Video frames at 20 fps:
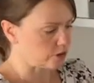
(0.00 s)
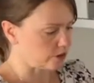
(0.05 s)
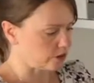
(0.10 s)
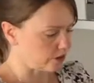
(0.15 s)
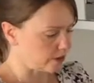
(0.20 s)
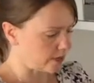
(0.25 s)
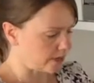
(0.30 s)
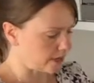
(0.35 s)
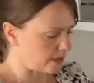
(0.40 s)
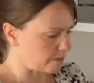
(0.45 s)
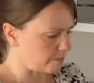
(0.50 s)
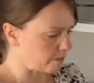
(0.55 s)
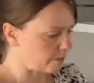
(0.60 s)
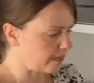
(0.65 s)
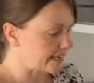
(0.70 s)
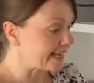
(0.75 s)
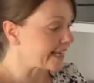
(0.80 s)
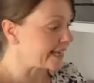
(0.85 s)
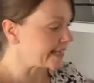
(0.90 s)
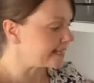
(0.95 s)
heat.
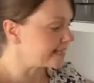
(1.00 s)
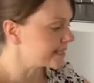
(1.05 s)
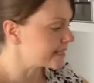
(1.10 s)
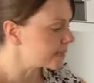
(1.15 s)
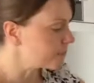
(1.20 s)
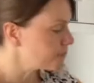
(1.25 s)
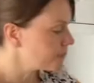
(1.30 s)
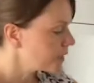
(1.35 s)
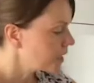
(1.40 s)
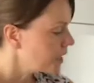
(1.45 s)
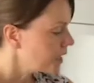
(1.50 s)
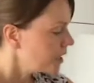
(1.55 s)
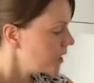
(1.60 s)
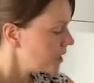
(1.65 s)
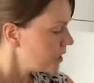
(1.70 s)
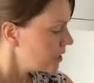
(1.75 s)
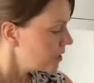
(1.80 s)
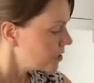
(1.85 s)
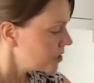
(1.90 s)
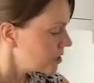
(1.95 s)
So
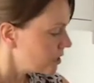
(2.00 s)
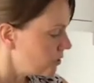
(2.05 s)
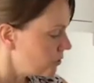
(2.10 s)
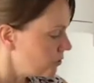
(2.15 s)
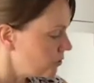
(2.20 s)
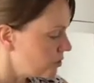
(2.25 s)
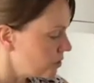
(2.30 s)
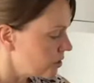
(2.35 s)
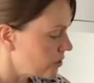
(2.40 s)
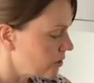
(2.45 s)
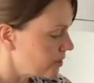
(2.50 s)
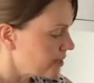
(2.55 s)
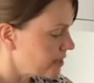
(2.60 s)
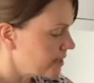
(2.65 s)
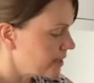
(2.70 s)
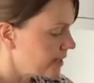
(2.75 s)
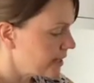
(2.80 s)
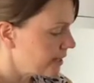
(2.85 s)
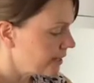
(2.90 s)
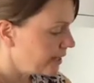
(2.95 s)
also I'll stick a little
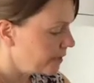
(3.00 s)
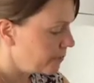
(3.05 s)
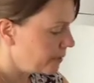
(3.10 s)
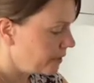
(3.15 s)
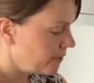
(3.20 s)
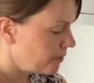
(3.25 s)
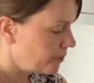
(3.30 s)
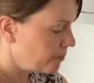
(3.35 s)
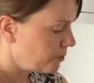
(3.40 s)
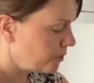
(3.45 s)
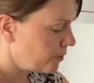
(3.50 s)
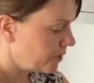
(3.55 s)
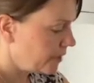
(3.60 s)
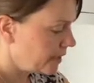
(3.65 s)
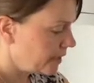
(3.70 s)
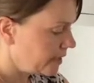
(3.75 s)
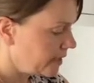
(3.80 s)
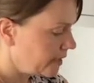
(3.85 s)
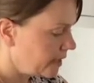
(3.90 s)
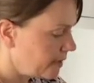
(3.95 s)
bit of the broccoli in there,
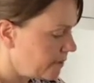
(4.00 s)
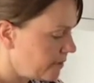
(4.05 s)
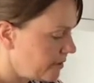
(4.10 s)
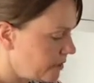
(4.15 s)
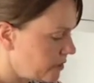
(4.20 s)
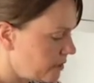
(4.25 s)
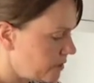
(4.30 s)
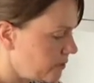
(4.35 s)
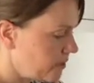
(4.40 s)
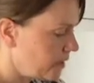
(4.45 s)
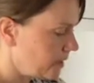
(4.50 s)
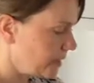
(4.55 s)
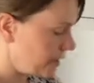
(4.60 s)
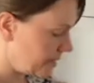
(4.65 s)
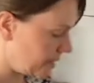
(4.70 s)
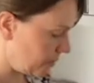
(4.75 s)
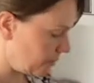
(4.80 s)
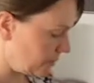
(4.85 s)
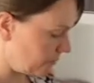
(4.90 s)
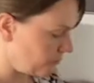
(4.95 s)
because like I say, we've
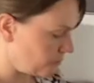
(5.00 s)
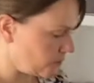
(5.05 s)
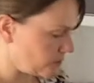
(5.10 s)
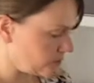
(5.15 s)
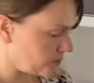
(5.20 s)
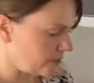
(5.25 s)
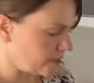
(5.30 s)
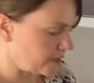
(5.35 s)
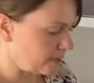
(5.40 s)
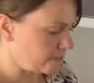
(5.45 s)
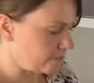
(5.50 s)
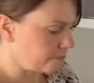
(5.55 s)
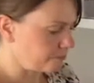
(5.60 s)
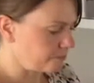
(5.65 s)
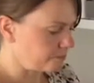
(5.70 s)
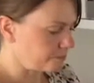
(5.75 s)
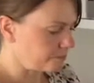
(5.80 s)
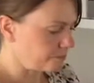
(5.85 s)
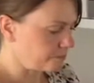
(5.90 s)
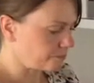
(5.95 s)
got some.
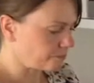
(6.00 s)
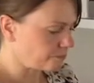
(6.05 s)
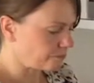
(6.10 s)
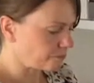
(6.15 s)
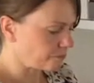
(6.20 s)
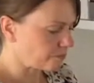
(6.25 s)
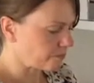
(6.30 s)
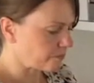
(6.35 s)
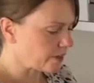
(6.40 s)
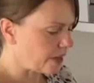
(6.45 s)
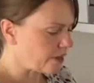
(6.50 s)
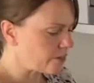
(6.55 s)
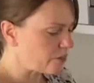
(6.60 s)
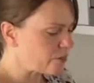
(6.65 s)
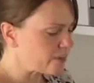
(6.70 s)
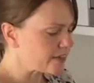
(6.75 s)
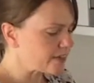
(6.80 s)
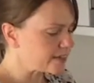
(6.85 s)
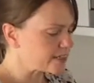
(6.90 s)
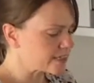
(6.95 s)
Other things that
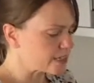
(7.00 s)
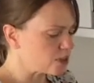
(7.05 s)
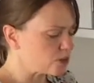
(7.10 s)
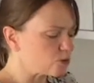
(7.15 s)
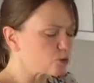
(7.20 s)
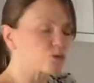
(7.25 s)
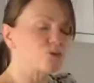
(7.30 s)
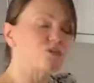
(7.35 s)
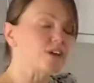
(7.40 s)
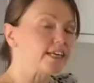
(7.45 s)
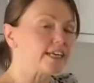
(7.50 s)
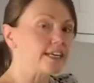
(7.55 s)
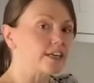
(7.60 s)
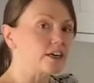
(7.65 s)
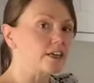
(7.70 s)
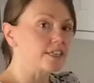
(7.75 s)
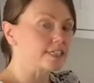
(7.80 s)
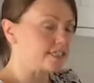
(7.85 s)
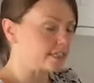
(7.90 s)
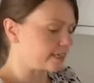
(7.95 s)
look really nice in
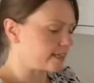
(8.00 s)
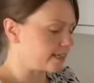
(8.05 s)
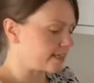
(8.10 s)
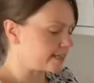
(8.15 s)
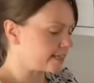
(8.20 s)
this is